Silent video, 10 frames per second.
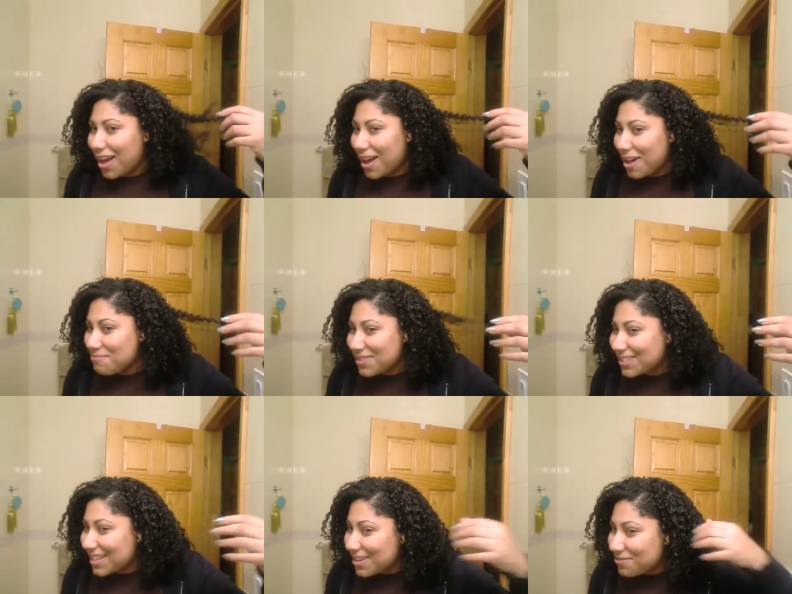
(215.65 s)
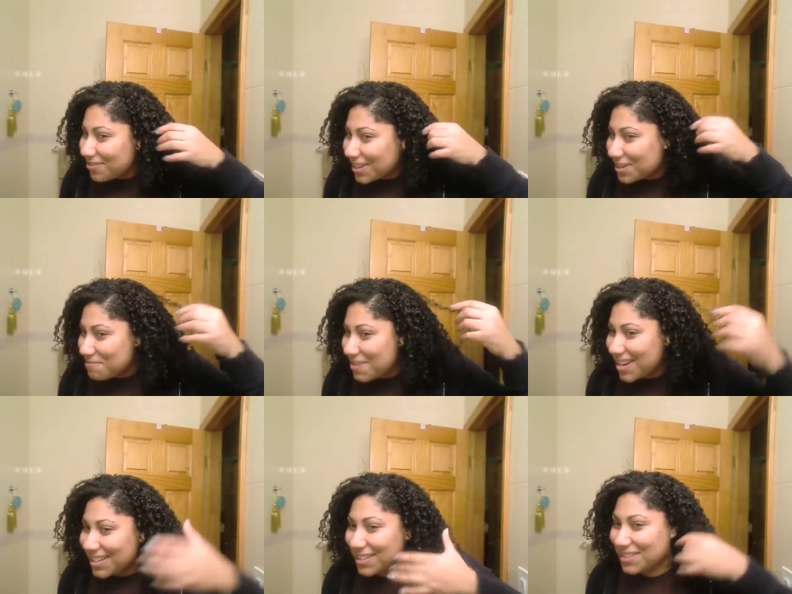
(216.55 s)
I'm just like freaking
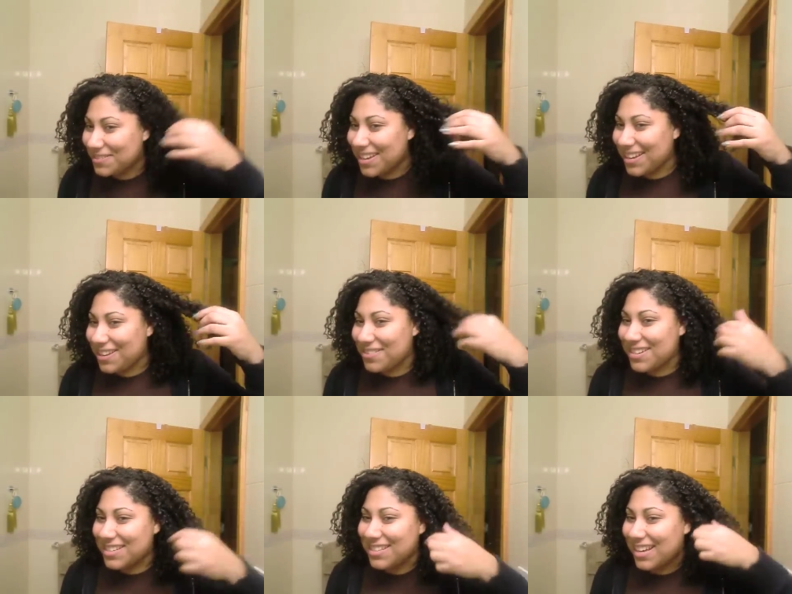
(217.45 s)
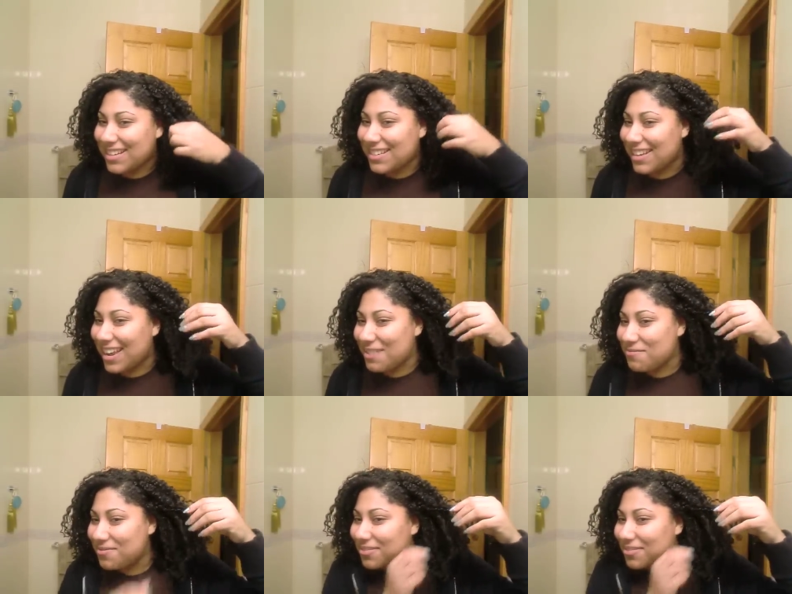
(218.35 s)
amazed because I'm like even this section that